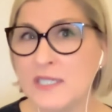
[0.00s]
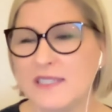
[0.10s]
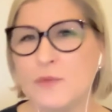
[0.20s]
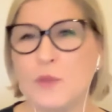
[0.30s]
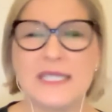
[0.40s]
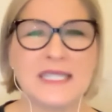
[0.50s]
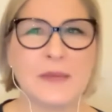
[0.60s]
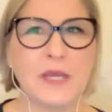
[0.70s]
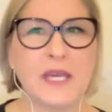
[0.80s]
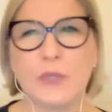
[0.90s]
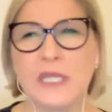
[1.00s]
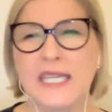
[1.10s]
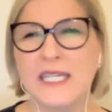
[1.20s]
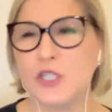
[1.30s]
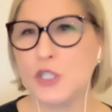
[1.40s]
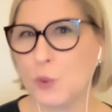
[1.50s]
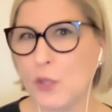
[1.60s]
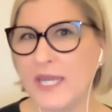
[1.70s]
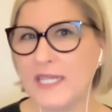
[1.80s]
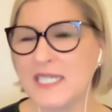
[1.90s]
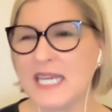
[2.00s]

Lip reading: It wasn't something I really enjoyed.